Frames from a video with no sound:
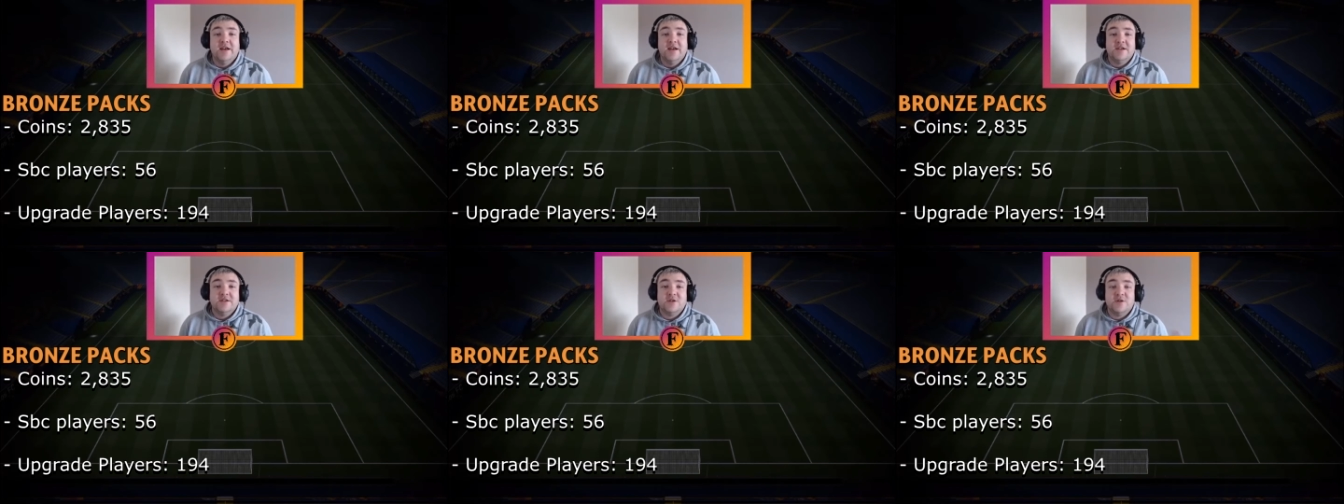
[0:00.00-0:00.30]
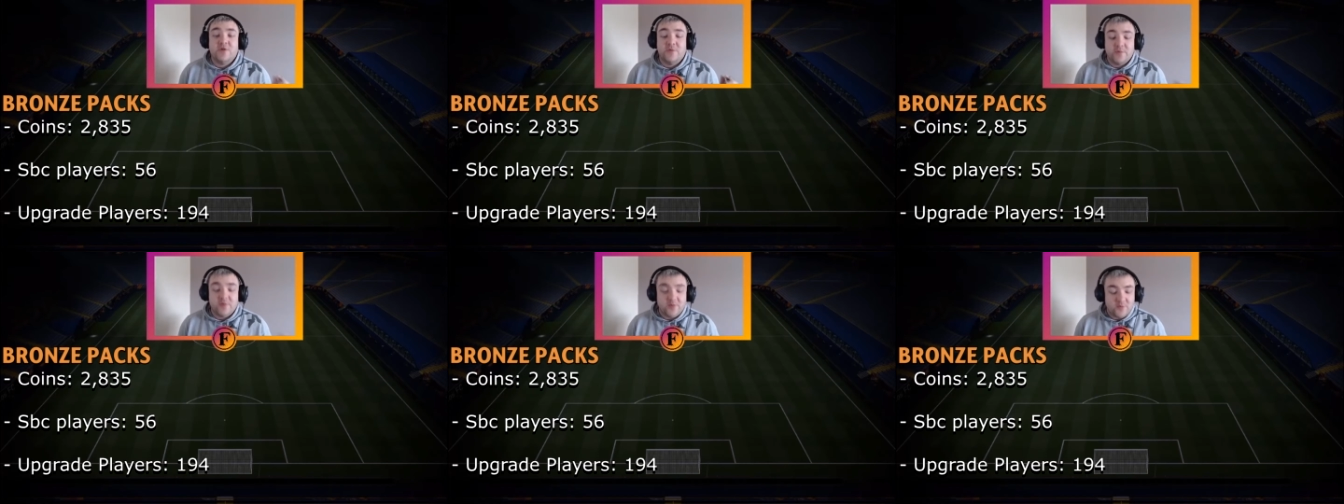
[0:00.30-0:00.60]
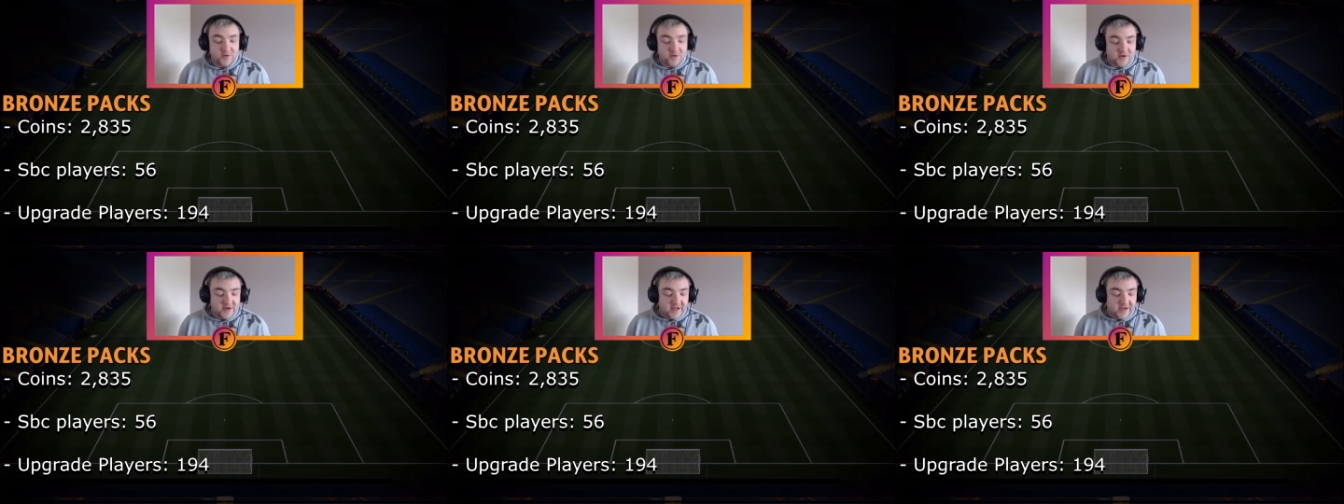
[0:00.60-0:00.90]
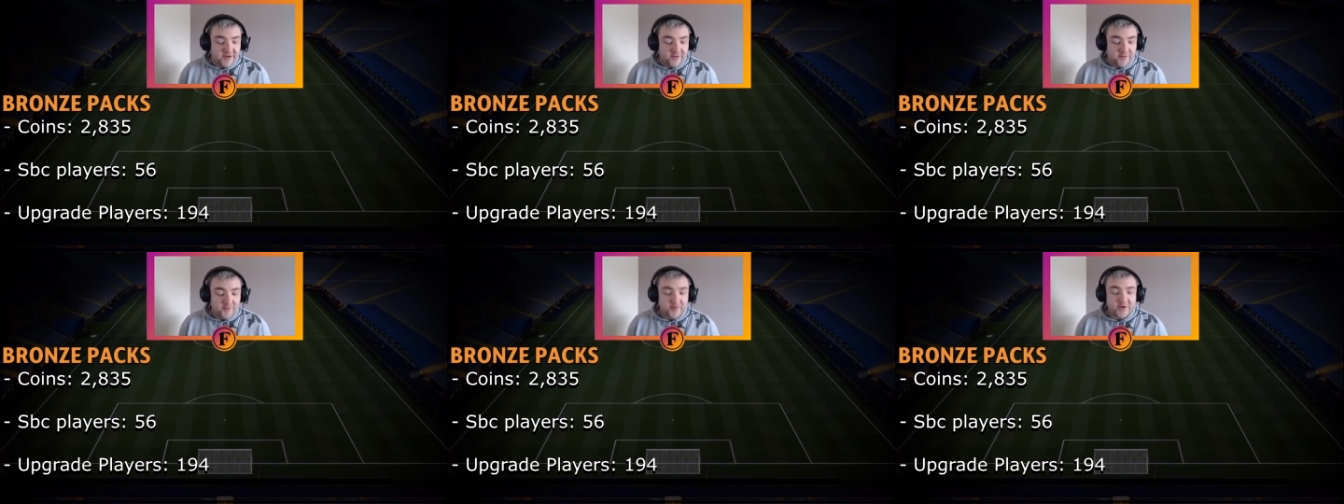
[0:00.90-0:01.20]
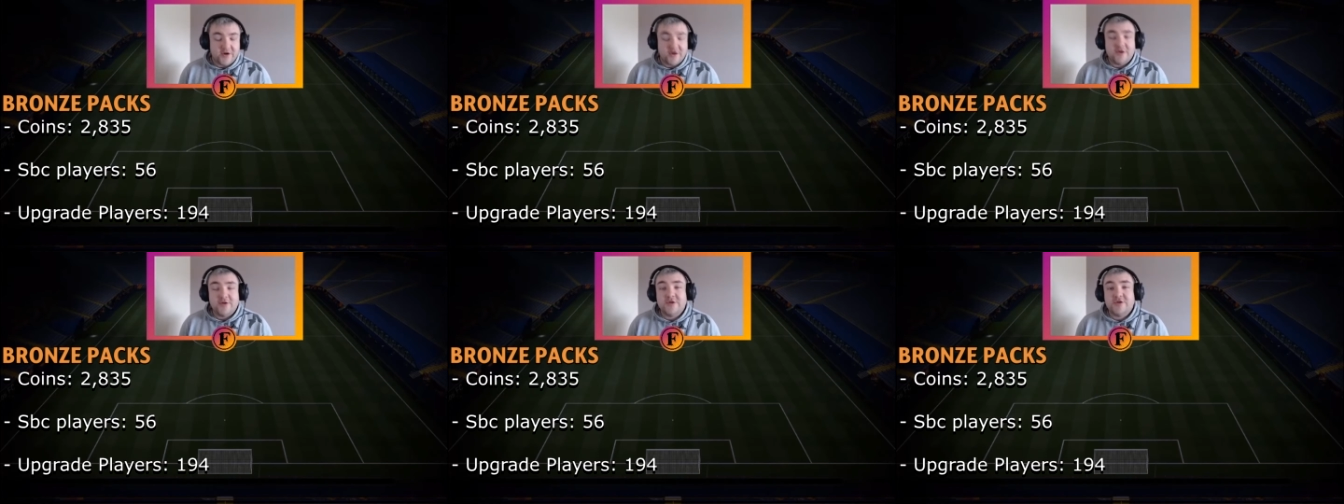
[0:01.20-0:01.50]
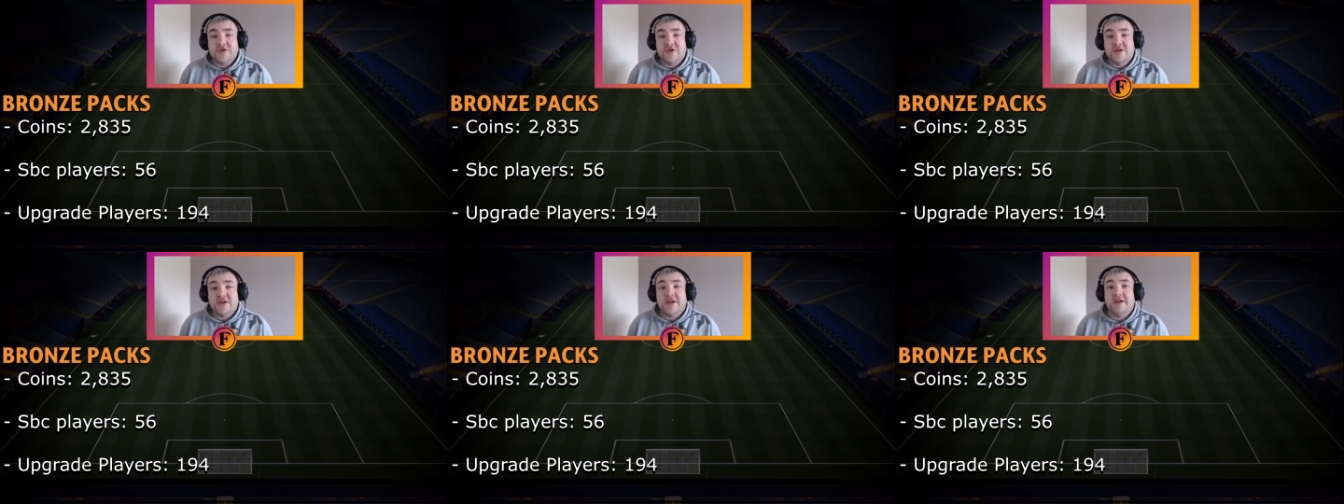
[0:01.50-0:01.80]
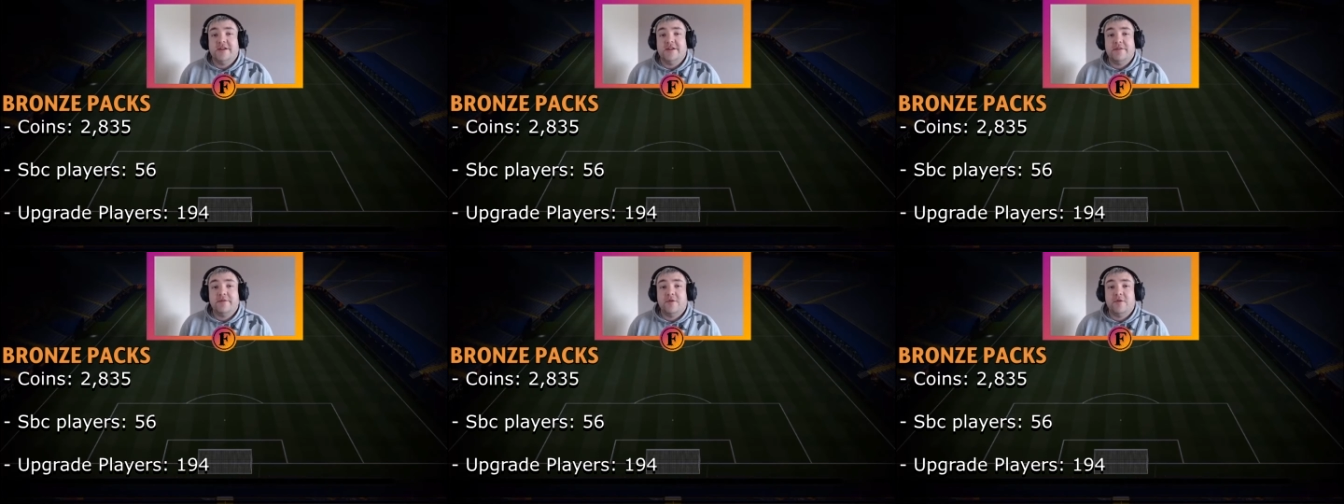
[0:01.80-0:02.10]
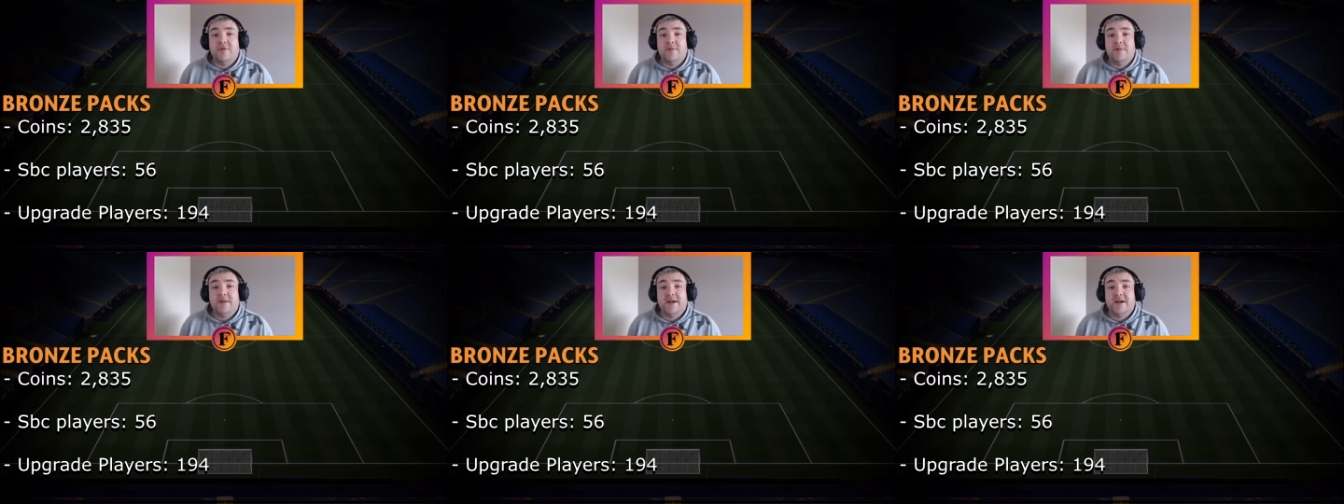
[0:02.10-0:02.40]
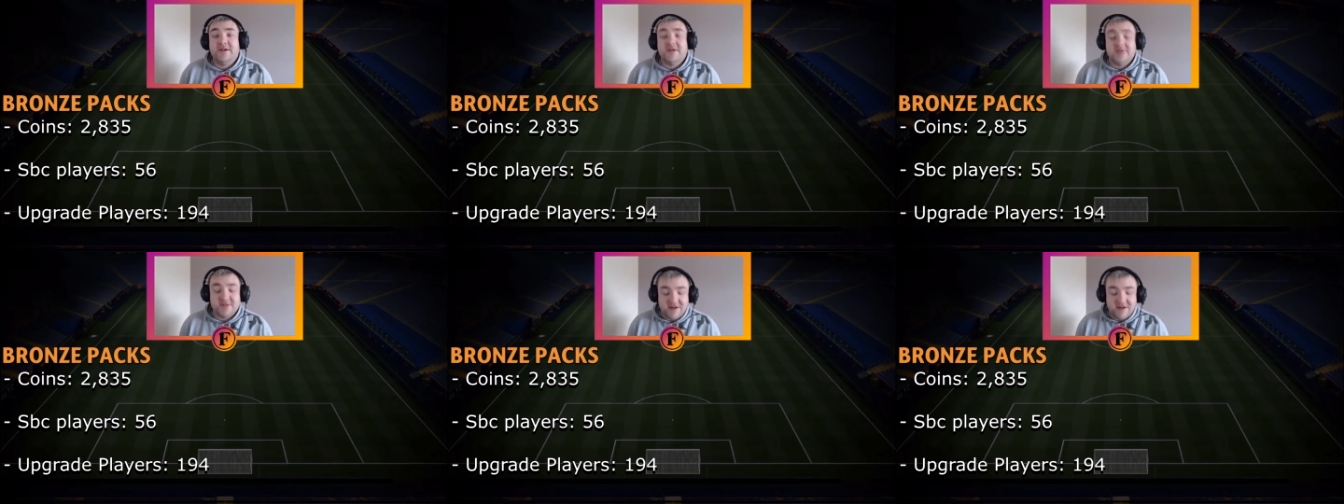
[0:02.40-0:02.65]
So if we work out, we got one hundred ninety-four players,